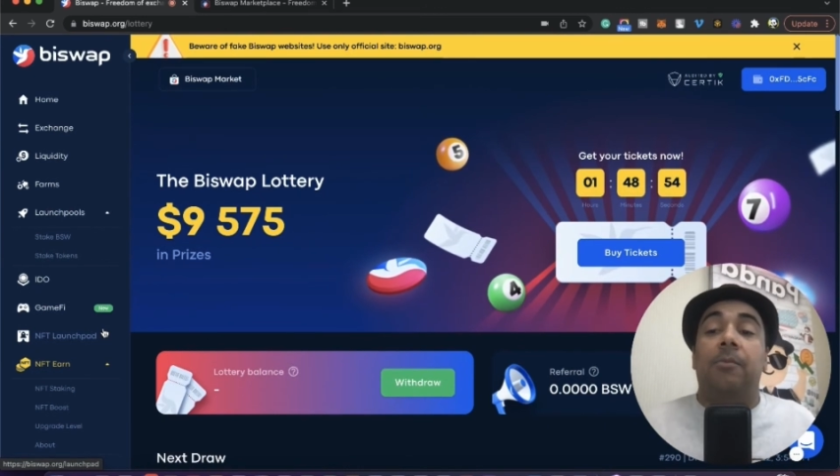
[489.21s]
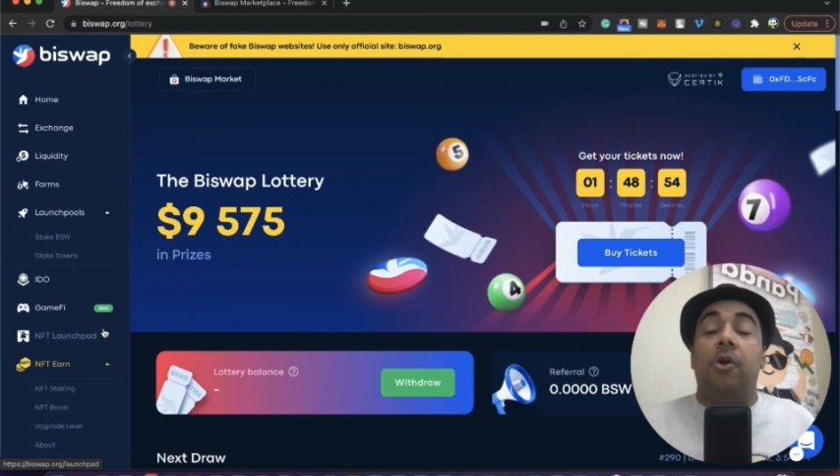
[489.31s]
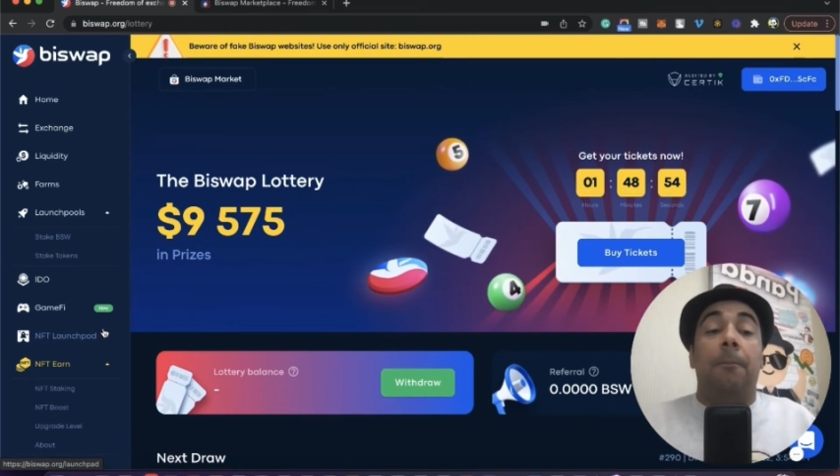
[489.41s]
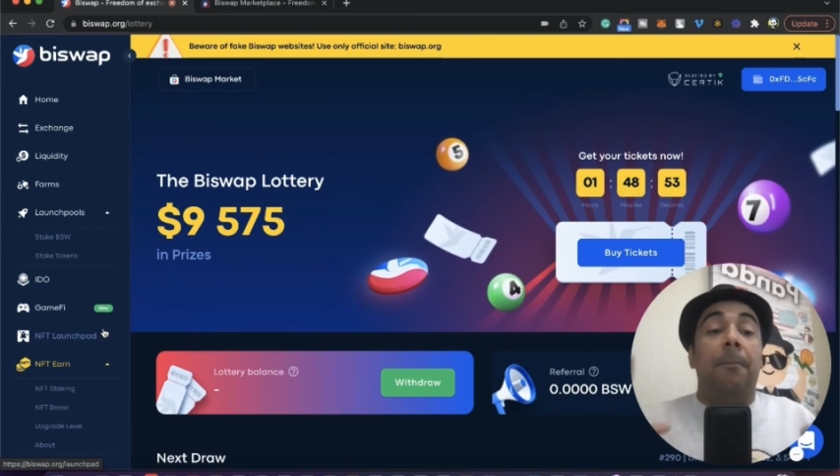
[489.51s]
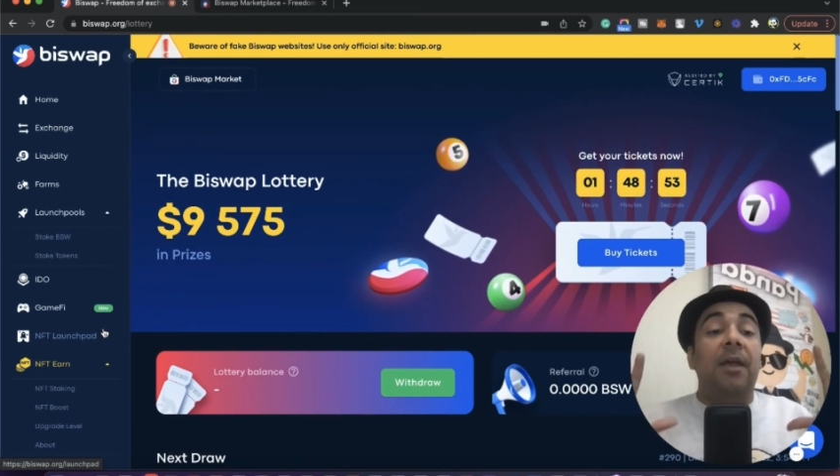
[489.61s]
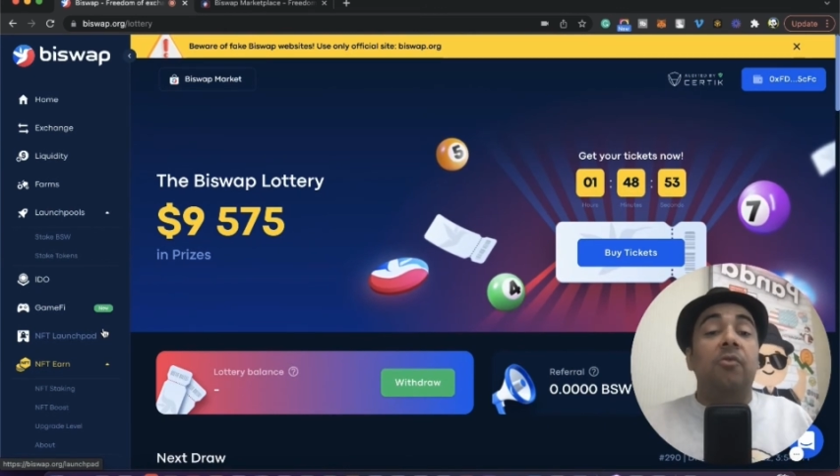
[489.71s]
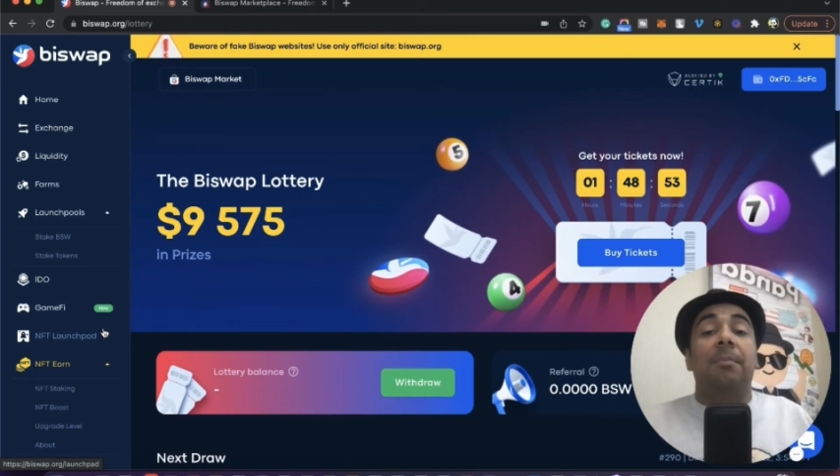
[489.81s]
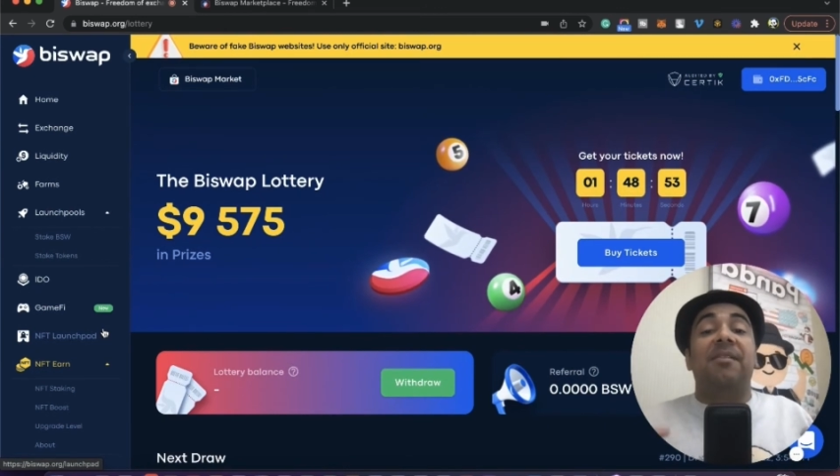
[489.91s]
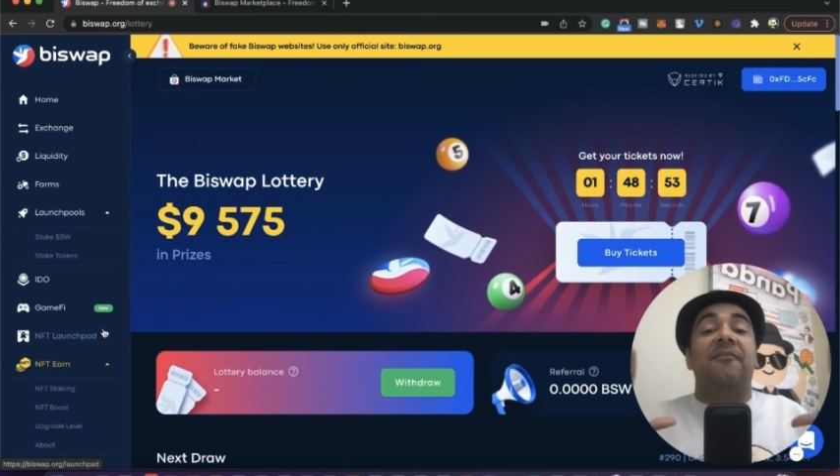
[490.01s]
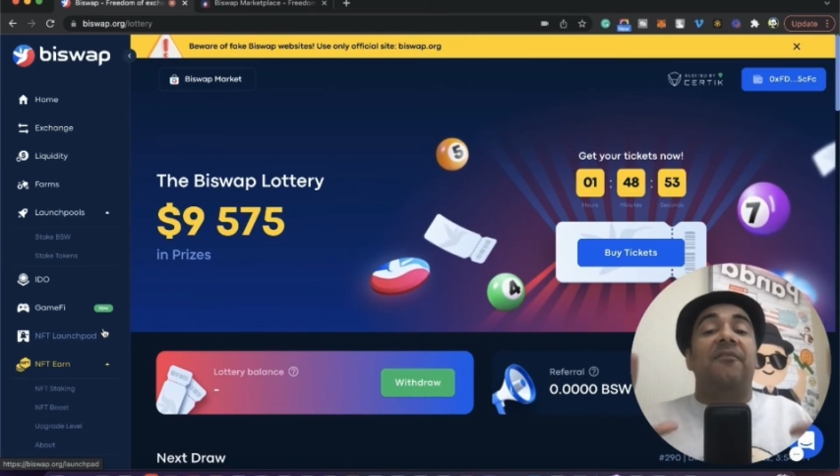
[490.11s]
So
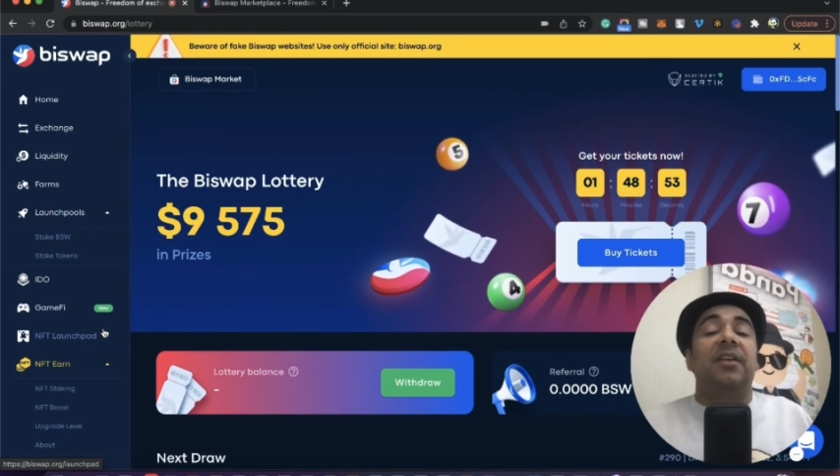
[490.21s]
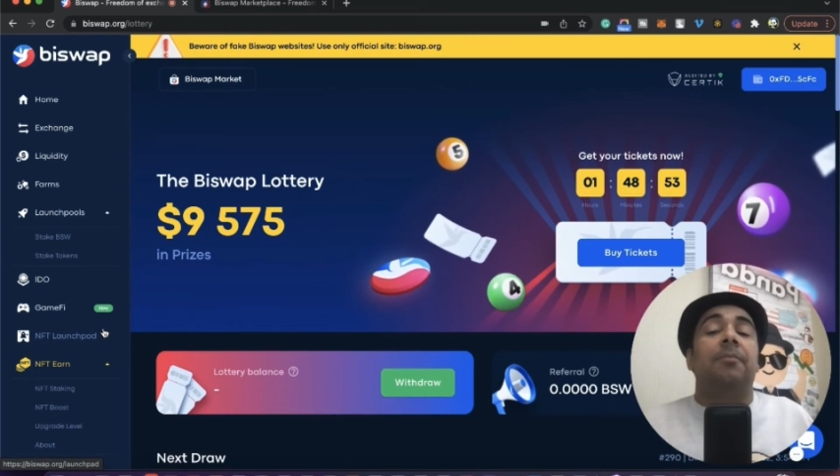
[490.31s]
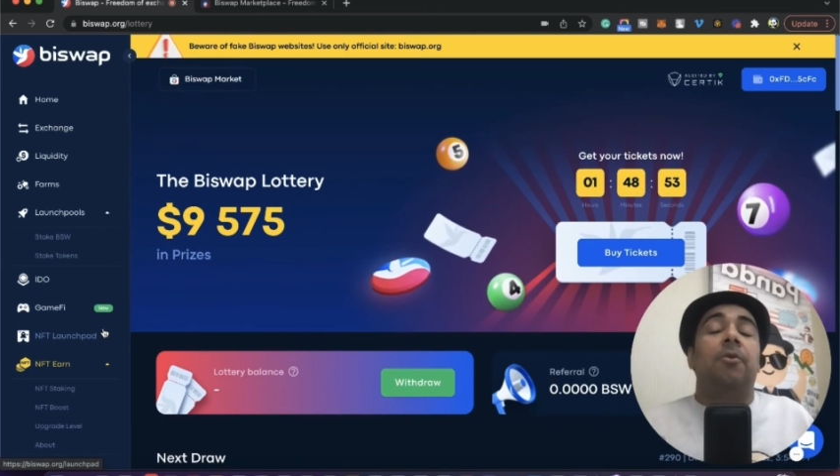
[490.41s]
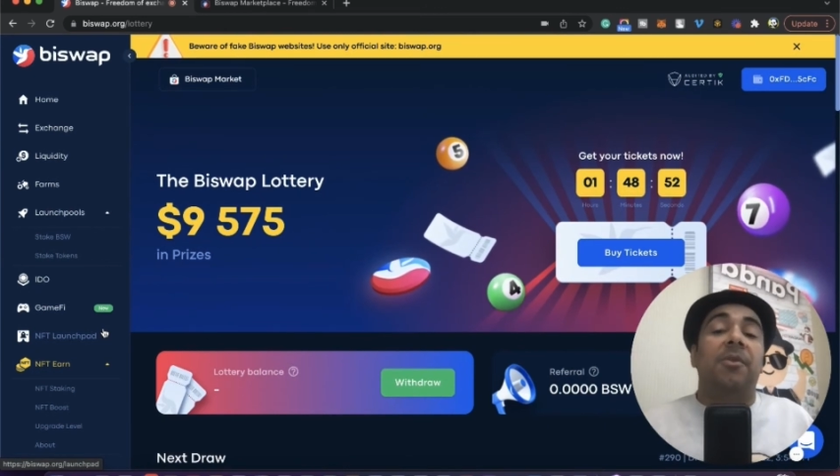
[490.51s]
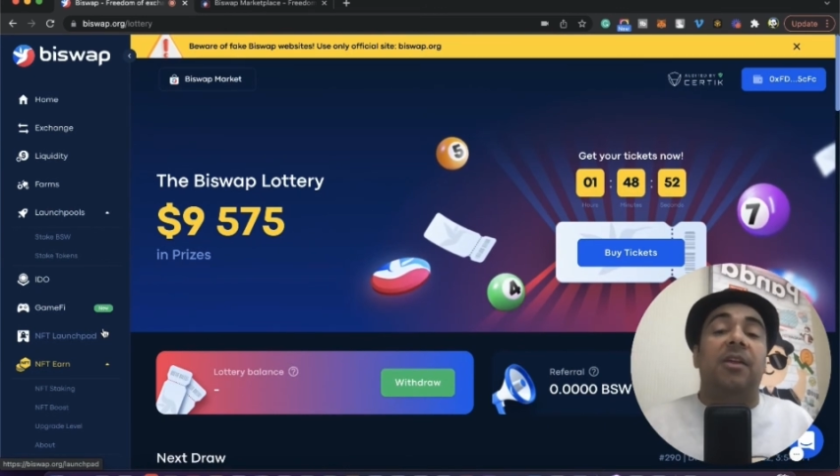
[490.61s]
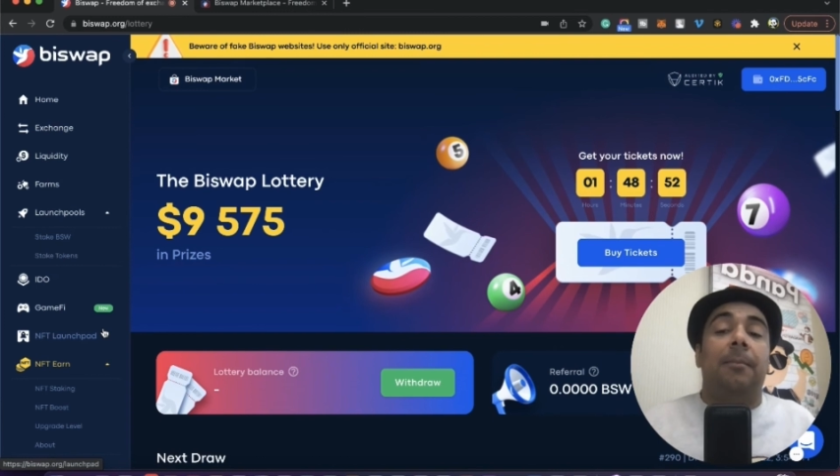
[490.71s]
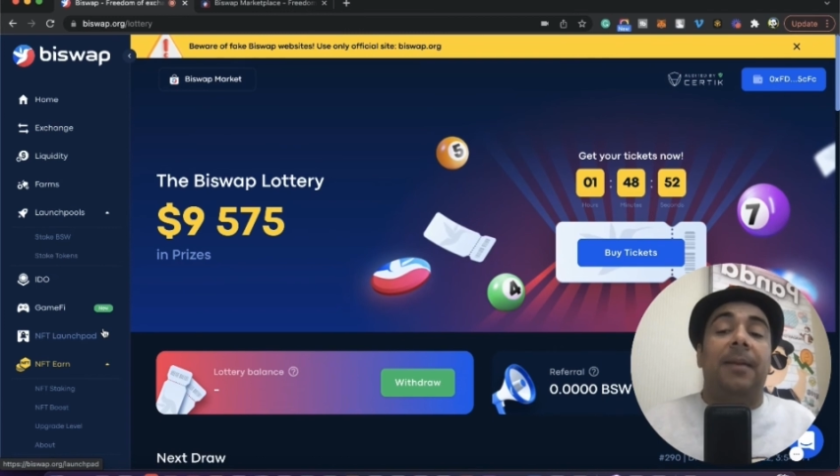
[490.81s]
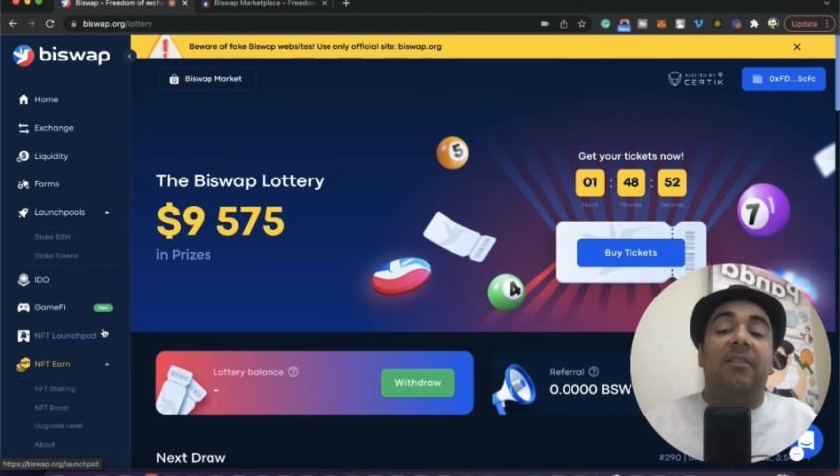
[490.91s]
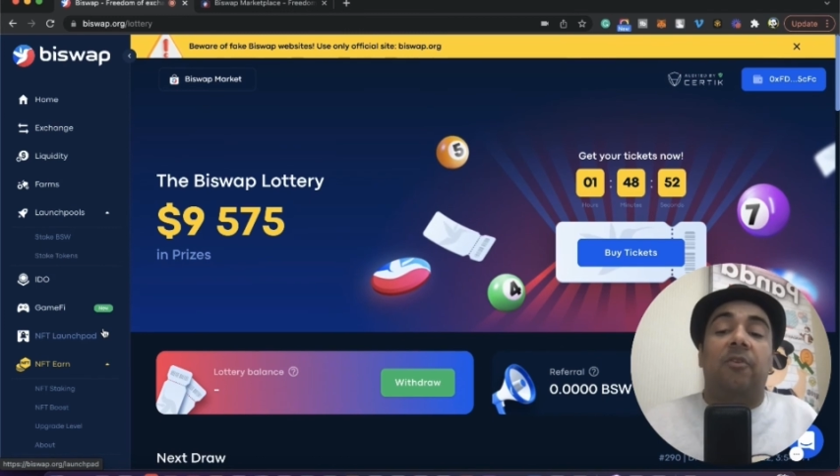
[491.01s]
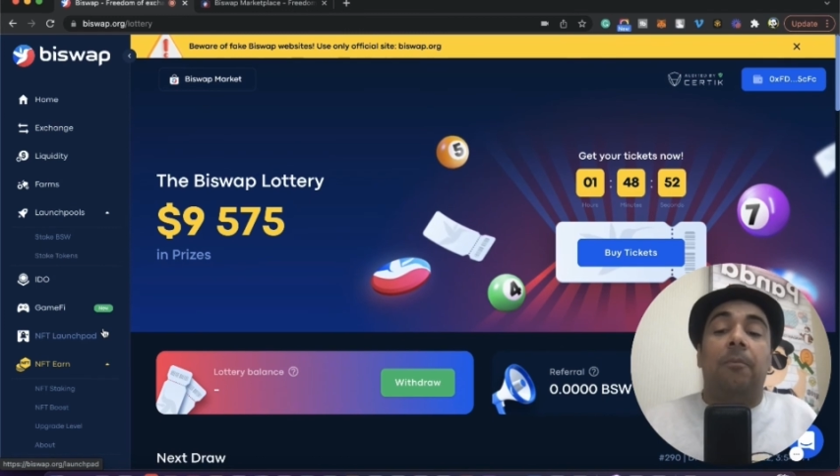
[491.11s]
Biswap is a very promising
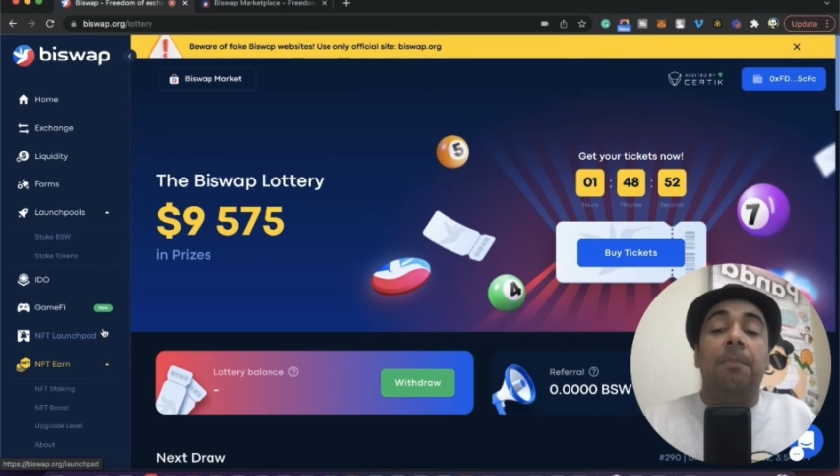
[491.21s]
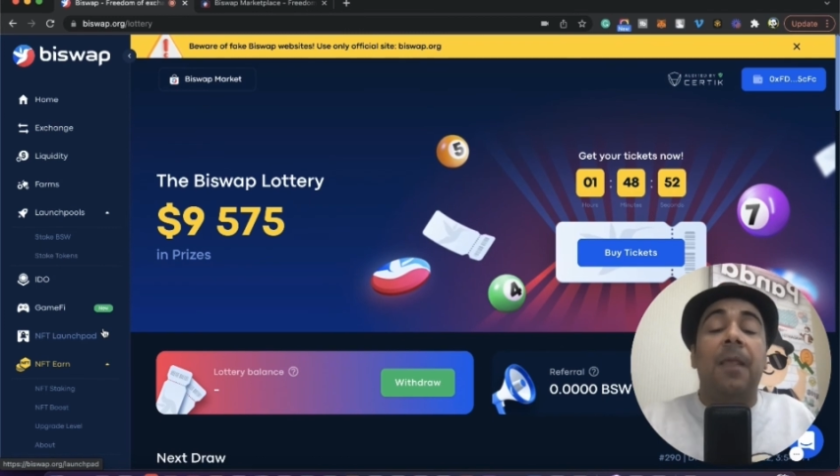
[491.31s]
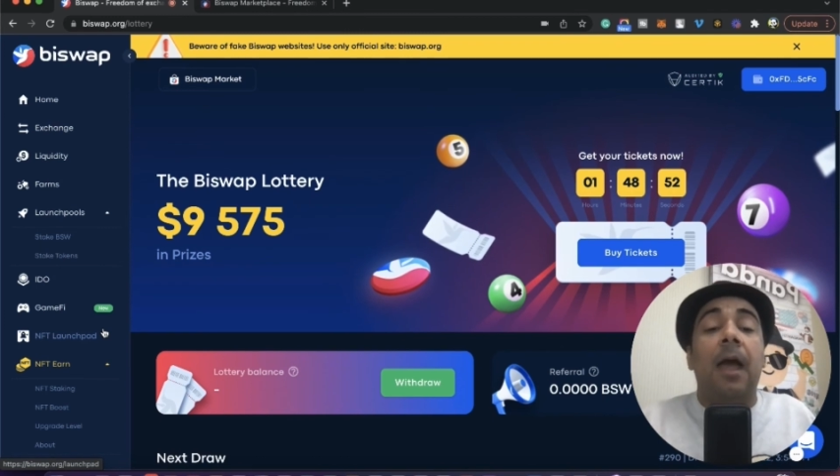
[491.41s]
platform.